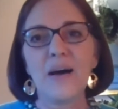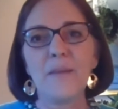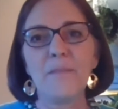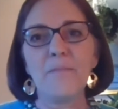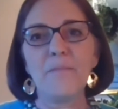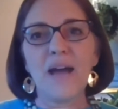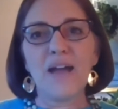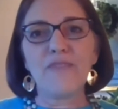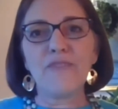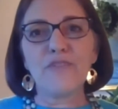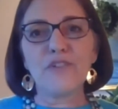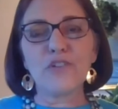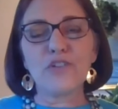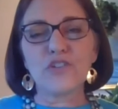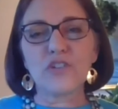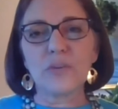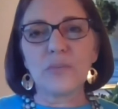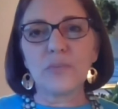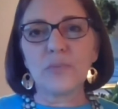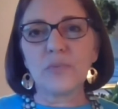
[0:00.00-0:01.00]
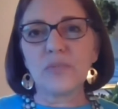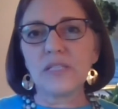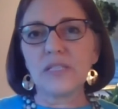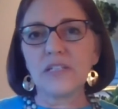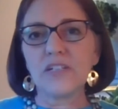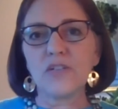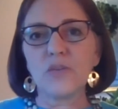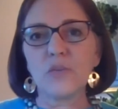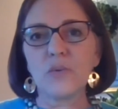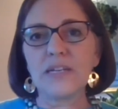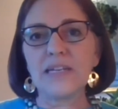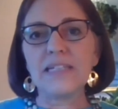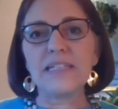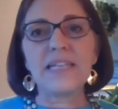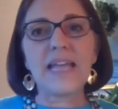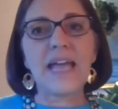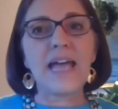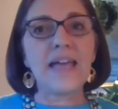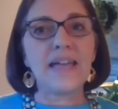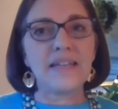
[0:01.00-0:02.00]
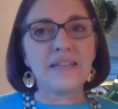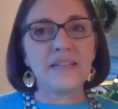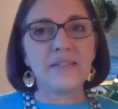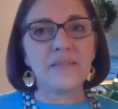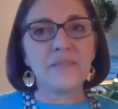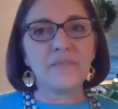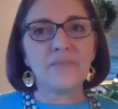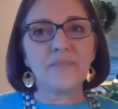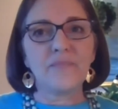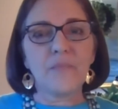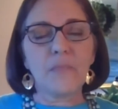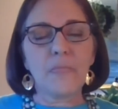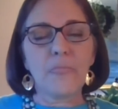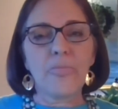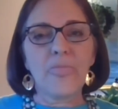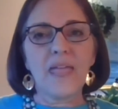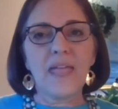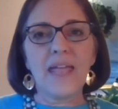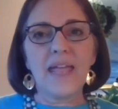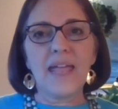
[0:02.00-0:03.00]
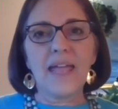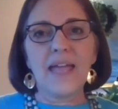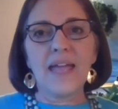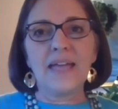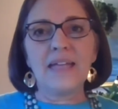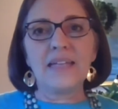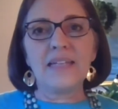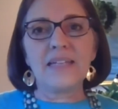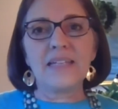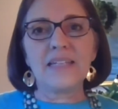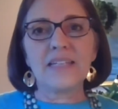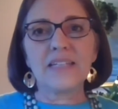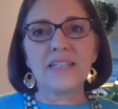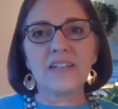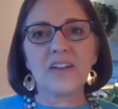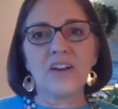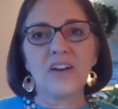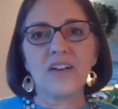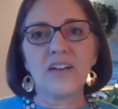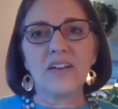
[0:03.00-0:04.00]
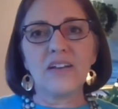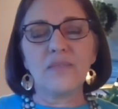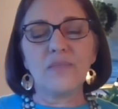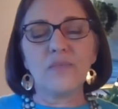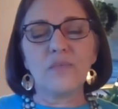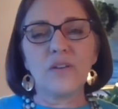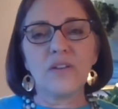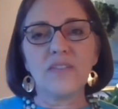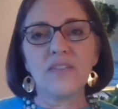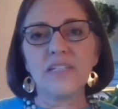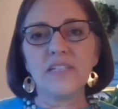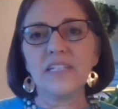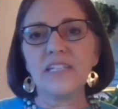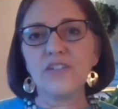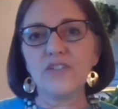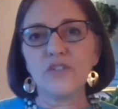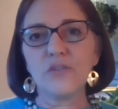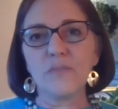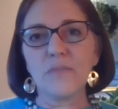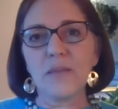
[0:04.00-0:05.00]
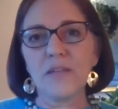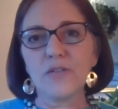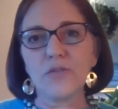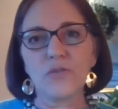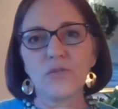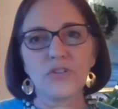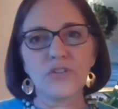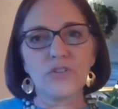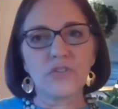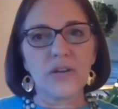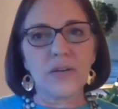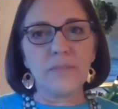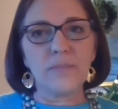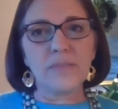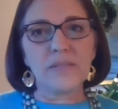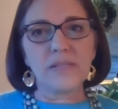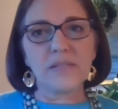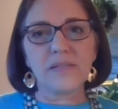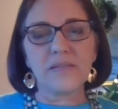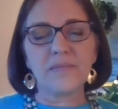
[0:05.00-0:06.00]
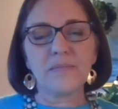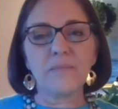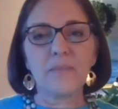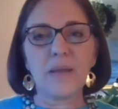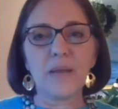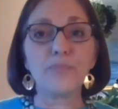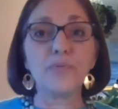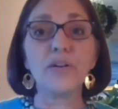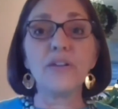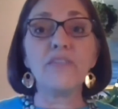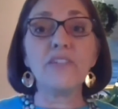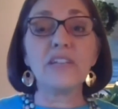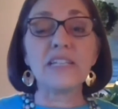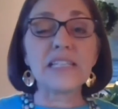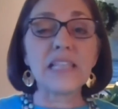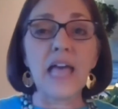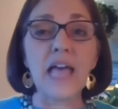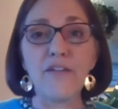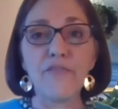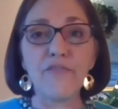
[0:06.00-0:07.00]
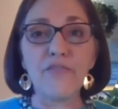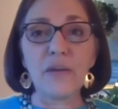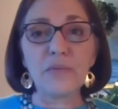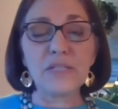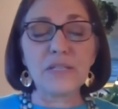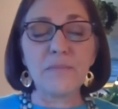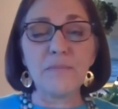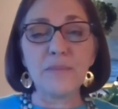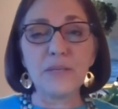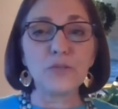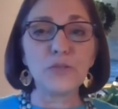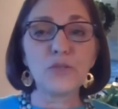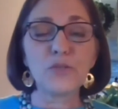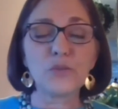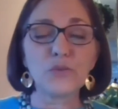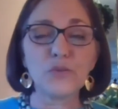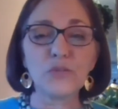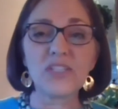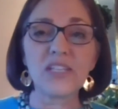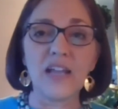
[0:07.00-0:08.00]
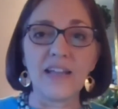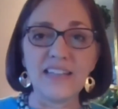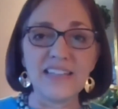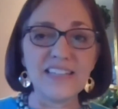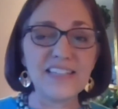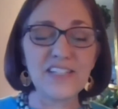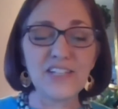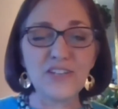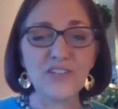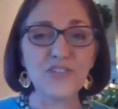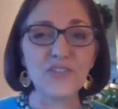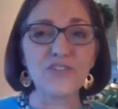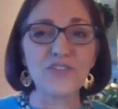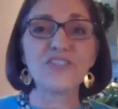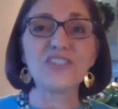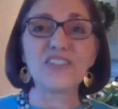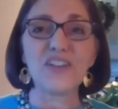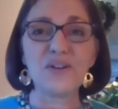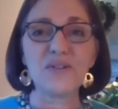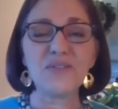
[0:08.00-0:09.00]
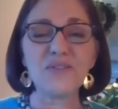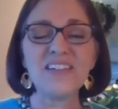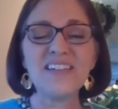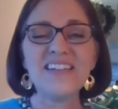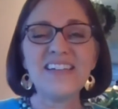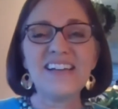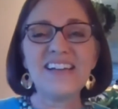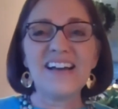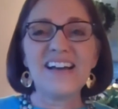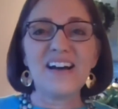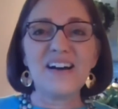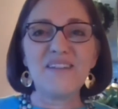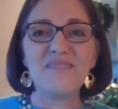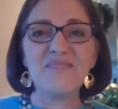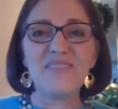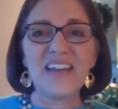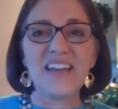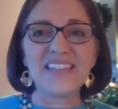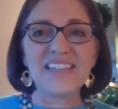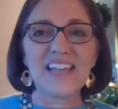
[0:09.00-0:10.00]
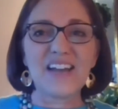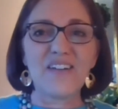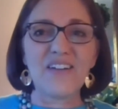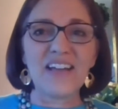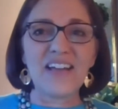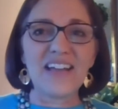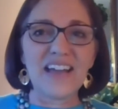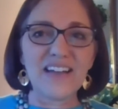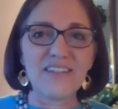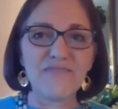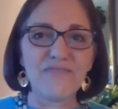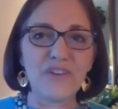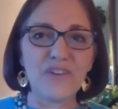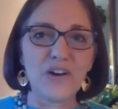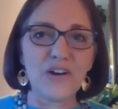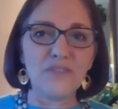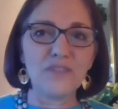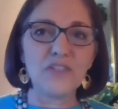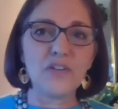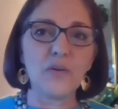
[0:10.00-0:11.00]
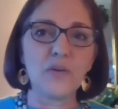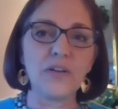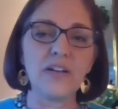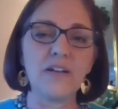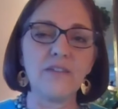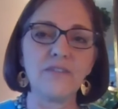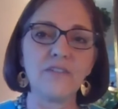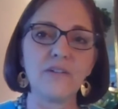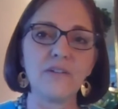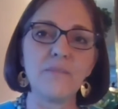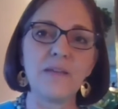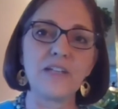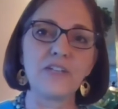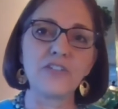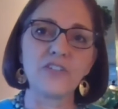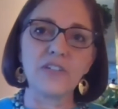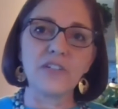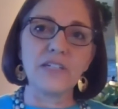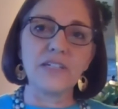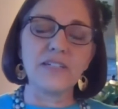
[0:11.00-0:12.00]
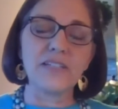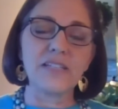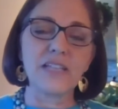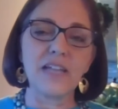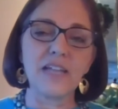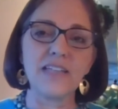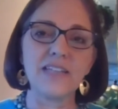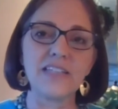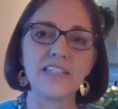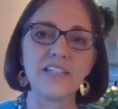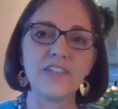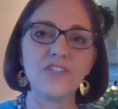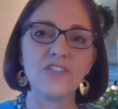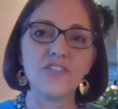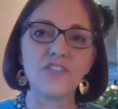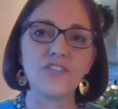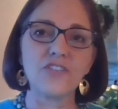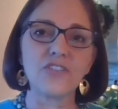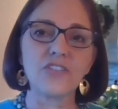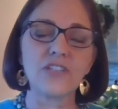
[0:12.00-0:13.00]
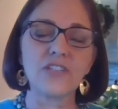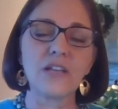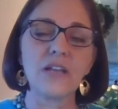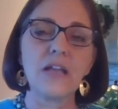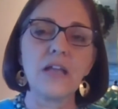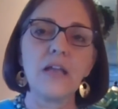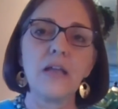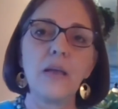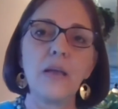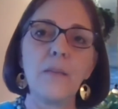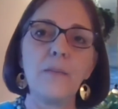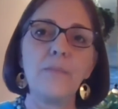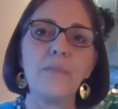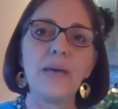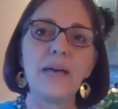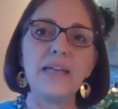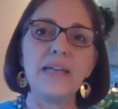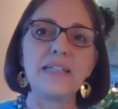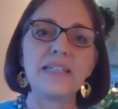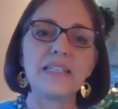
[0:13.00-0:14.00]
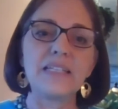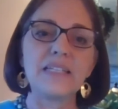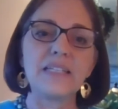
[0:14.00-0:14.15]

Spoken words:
My first trip was in 2010, and on one of the teacher mentor trips. My previous life, I was a middle school science teacher, so that's how I got involved, going over and mentoring science teachers. But